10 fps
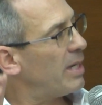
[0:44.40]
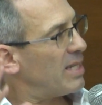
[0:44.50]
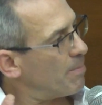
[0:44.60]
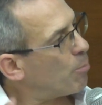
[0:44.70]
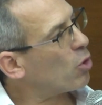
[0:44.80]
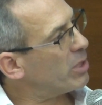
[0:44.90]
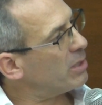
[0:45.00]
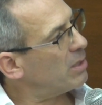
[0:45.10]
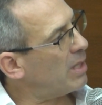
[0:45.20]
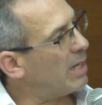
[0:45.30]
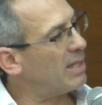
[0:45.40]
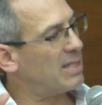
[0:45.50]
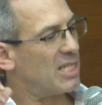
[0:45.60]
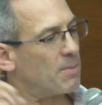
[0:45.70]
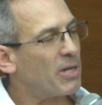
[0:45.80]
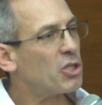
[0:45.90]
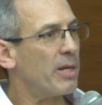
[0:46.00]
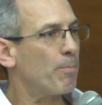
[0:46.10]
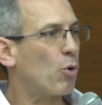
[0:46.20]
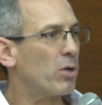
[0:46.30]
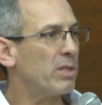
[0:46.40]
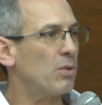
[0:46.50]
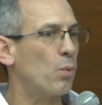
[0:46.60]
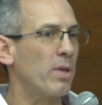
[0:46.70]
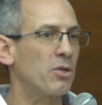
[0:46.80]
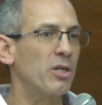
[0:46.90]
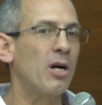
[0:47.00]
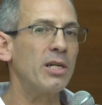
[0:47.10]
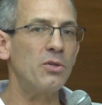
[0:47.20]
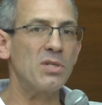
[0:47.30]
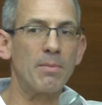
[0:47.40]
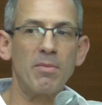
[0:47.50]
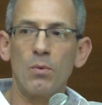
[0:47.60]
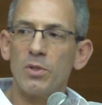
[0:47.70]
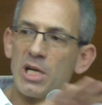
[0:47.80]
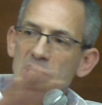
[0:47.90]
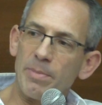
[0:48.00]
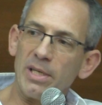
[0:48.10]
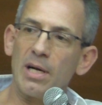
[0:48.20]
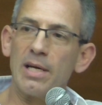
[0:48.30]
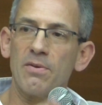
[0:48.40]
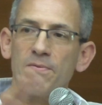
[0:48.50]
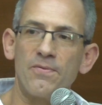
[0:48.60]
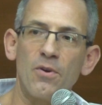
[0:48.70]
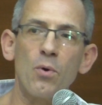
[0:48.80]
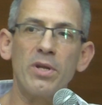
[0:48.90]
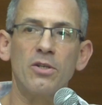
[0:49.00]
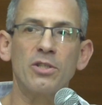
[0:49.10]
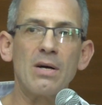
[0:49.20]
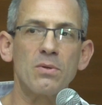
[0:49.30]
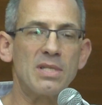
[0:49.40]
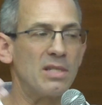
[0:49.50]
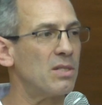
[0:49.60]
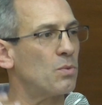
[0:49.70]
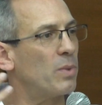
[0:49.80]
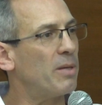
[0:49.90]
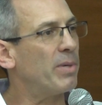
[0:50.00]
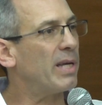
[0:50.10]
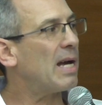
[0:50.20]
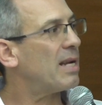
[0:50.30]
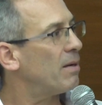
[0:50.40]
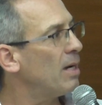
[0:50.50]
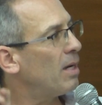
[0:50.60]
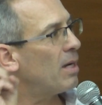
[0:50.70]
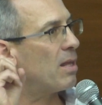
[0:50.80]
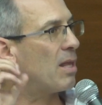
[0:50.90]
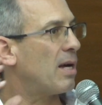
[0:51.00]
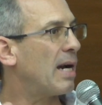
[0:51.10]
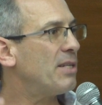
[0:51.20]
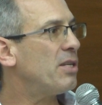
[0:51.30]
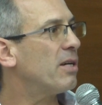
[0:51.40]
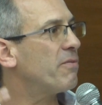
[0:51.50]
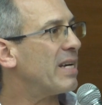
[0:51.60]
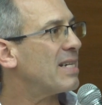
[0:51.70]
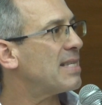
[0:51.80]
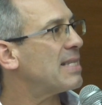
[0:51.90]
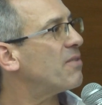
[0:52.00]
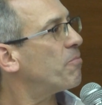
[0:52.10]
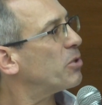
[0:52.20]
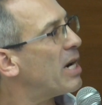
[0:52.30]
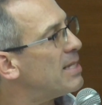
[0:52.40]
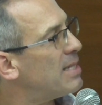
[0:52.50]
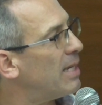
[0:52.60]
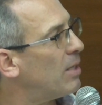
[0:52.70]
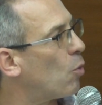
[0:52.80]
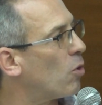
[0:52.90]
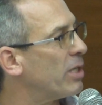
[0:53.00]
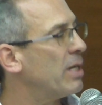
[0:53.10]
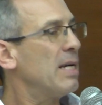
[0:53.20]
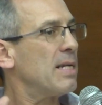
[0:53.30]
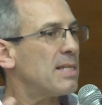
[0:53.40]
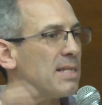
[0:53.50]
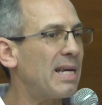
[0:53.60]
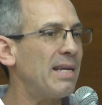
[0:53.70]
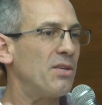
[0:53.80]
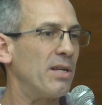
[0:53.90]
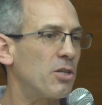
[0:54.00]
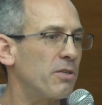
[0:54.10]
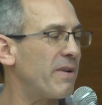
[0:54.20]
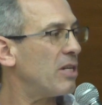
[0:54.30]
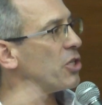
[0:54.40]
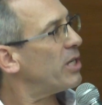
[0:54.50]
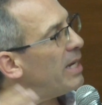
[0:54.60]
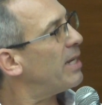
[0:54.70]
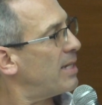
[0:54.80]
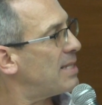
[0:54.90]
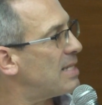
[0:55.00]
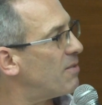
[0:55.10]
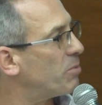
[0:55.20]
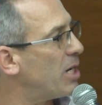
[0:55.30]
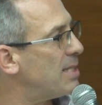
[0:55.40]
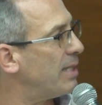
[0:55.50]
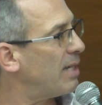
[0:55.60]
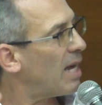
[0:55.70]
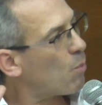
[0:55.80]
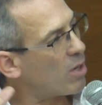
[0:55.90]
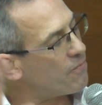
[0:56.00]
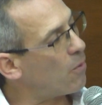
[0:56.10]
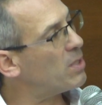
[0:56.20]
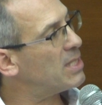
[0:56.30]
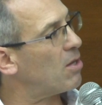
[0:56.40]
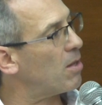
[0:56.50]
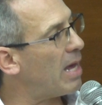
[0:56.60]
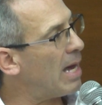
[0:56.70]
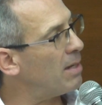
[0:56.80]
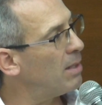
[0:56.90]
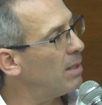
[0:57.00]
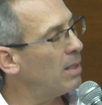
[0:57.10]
is important. And it's especially important with regard to something which has been kind of floating around since we began, the idea of excessive pricing or state intervention in excessive pricing. And I want to focus on that,